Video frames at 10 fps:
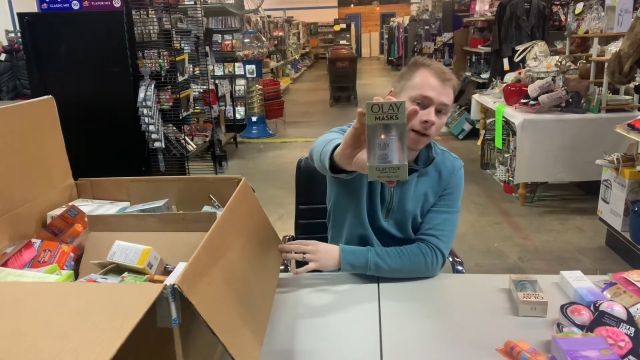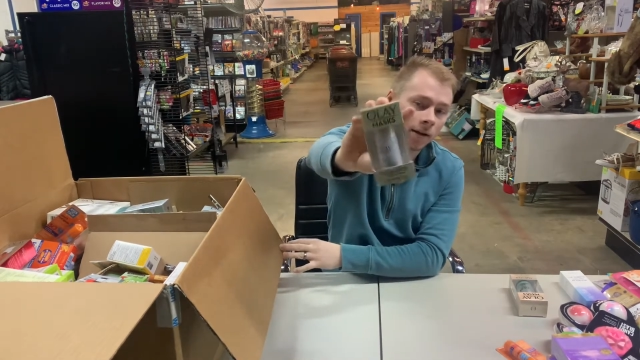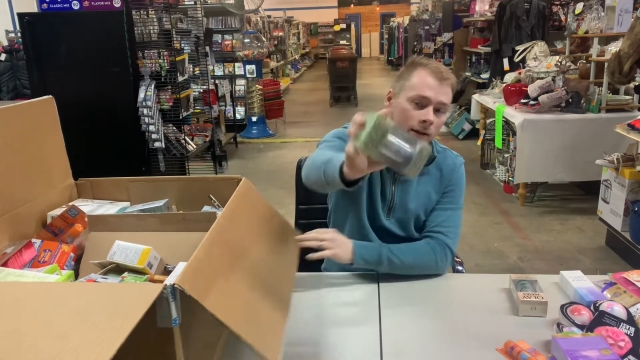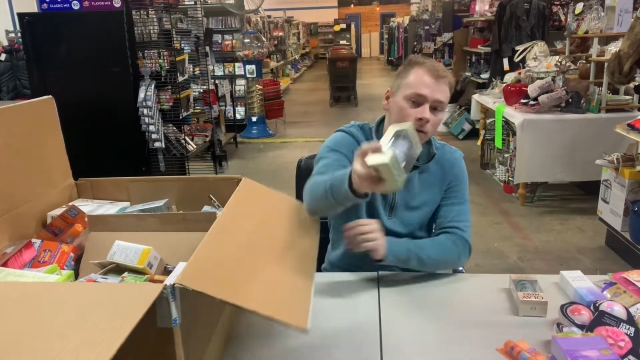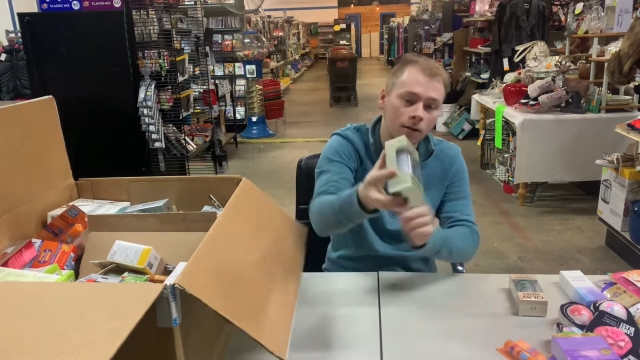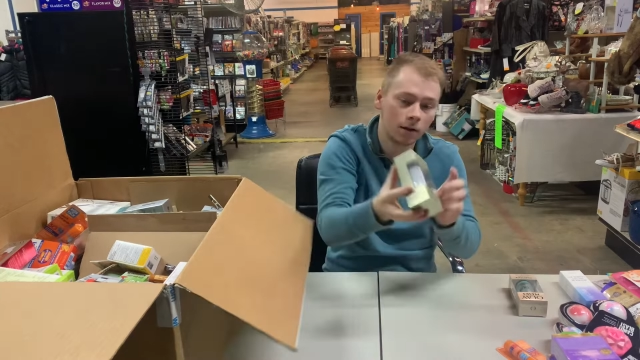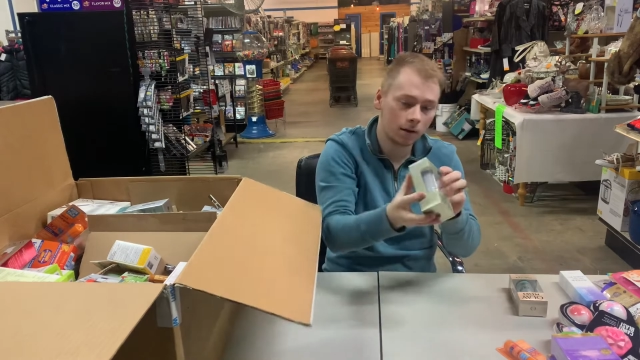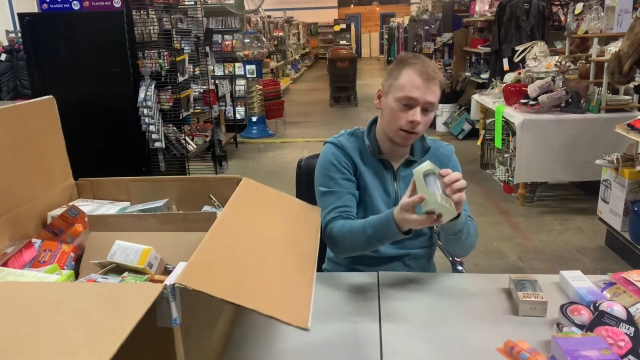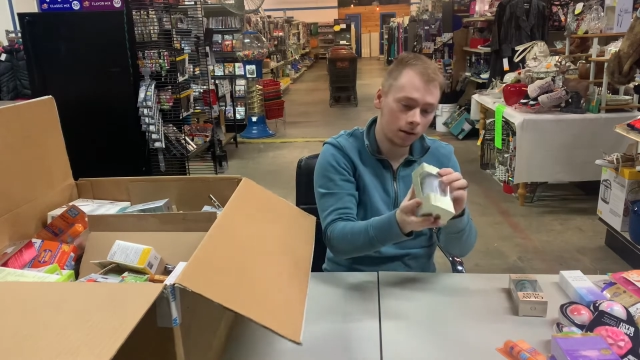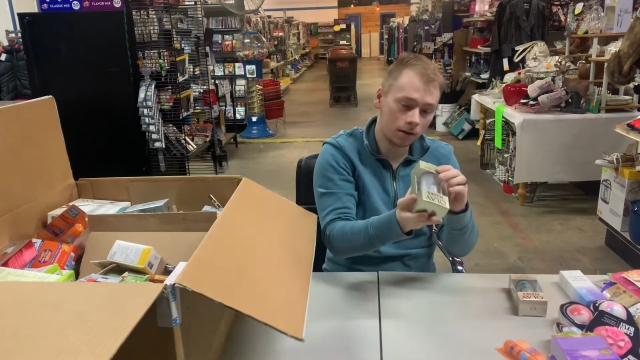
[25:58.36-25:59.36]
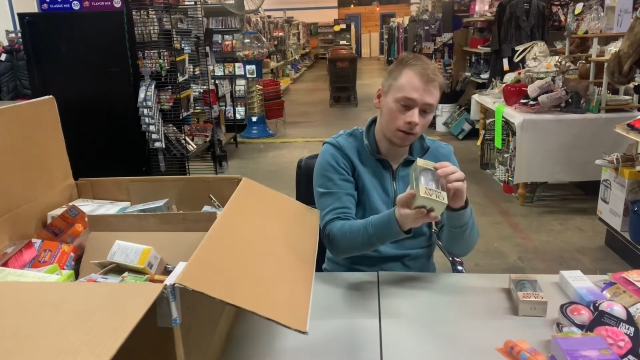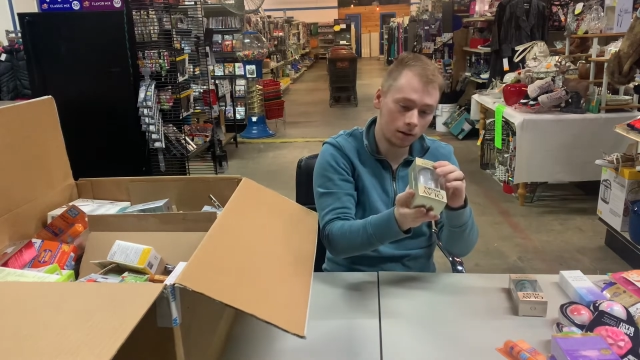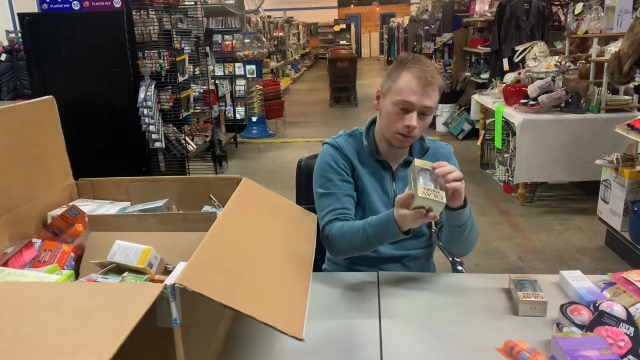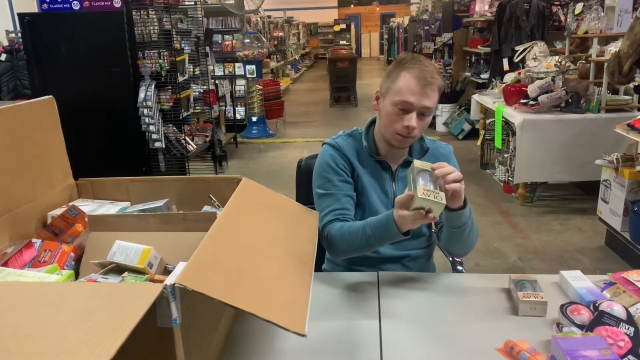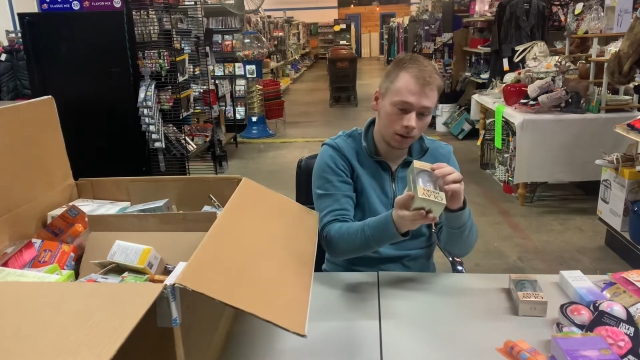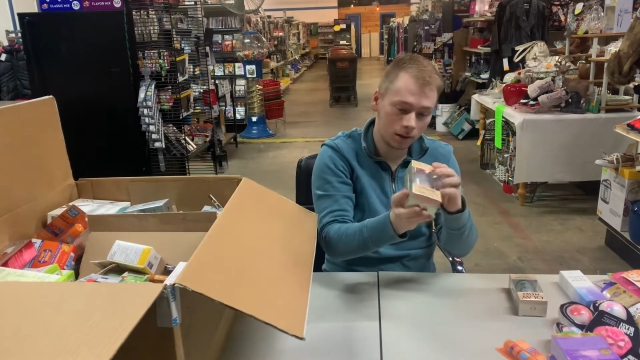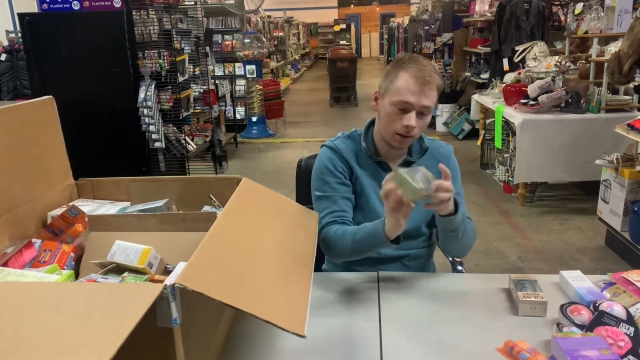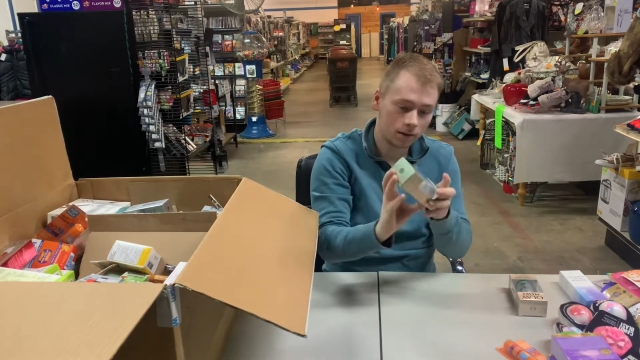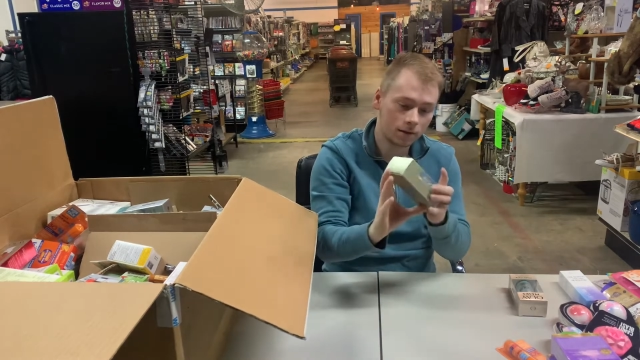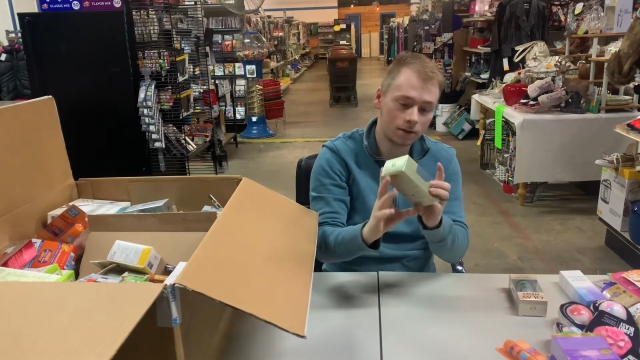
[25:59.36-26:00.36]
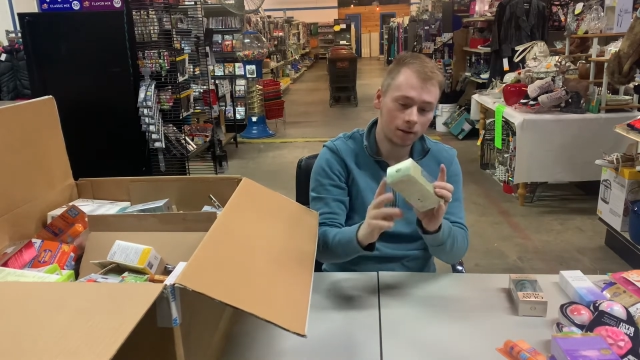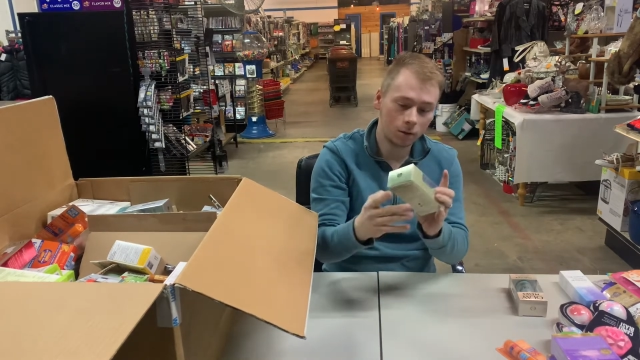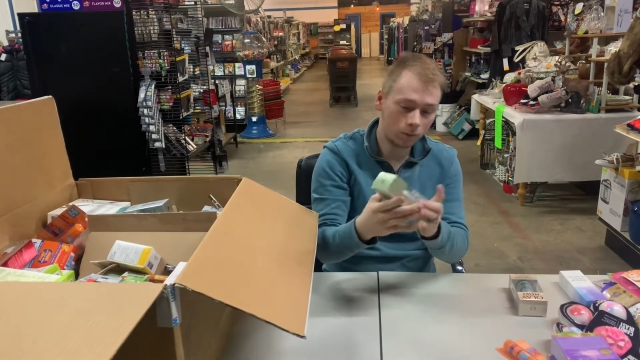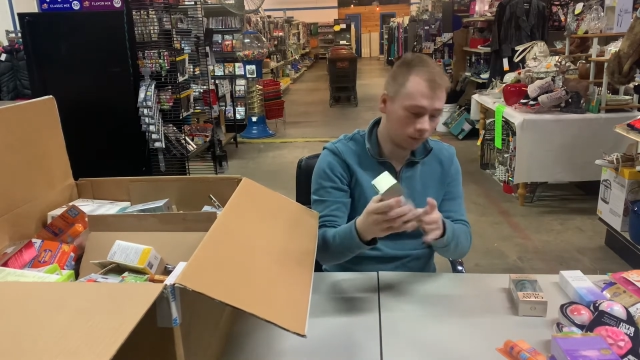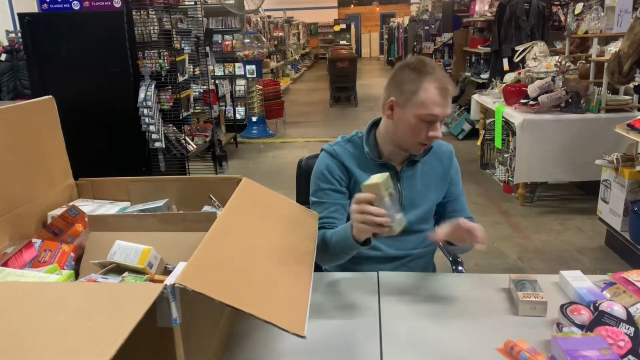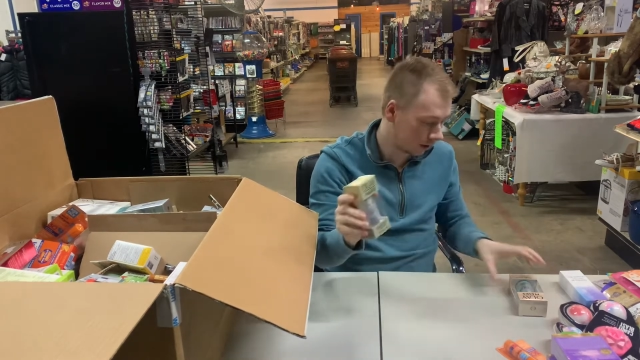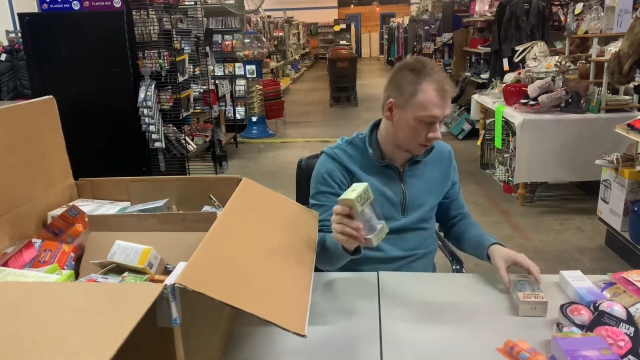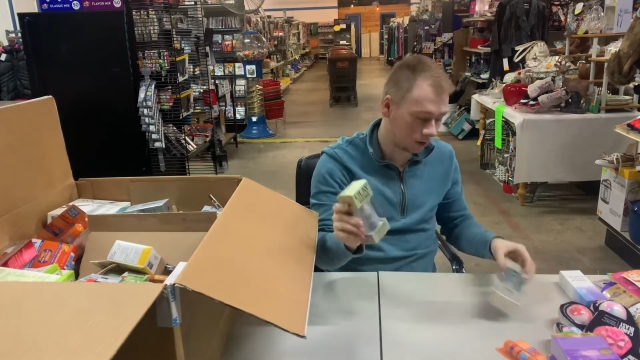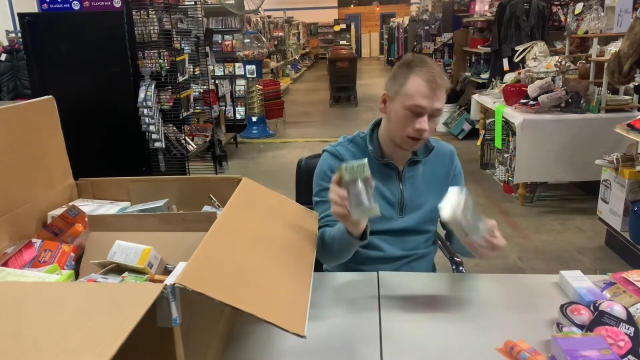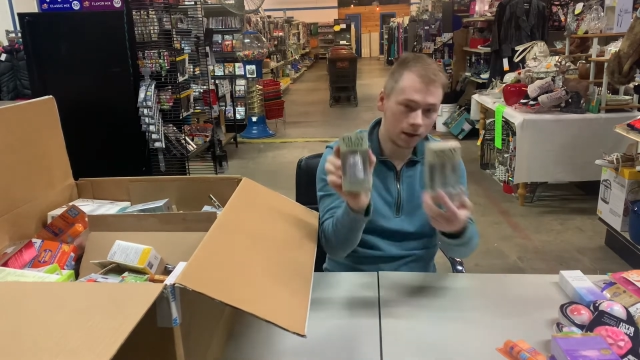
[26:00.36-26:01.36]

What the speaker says: now. So there's